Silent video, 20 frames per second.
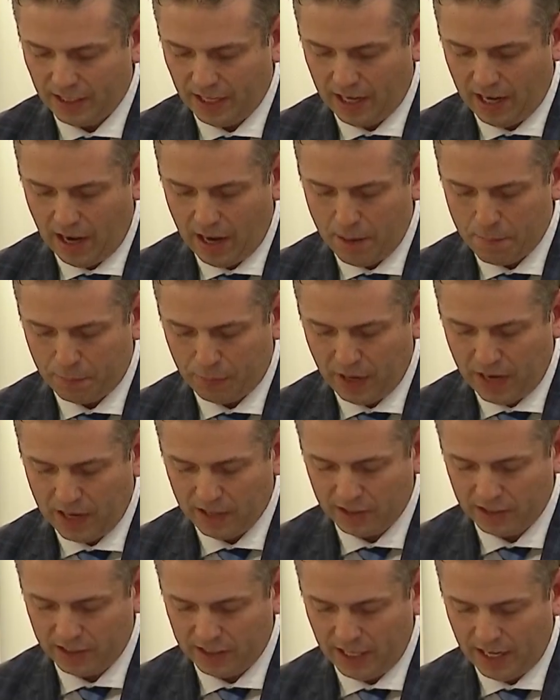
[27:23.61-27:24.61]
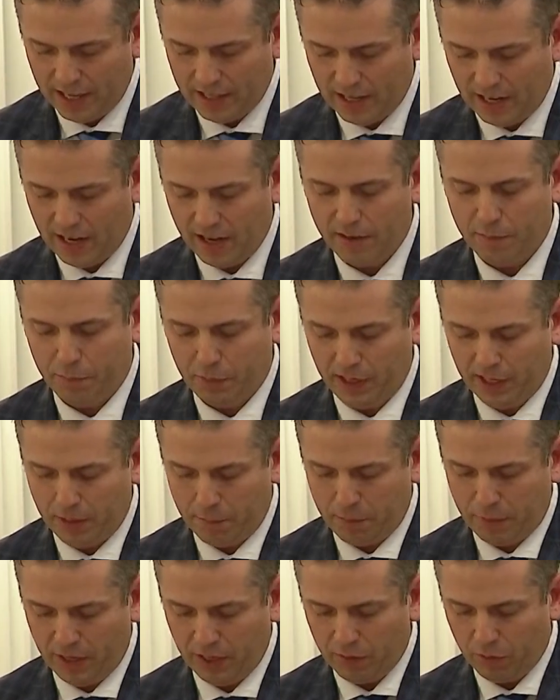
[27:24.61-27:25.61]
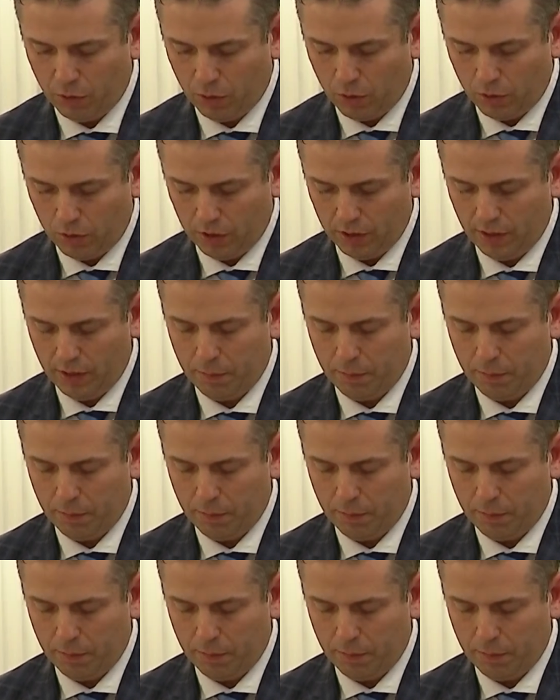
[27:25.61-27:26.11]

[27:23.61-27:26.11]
and I am proud to say that I have played a big role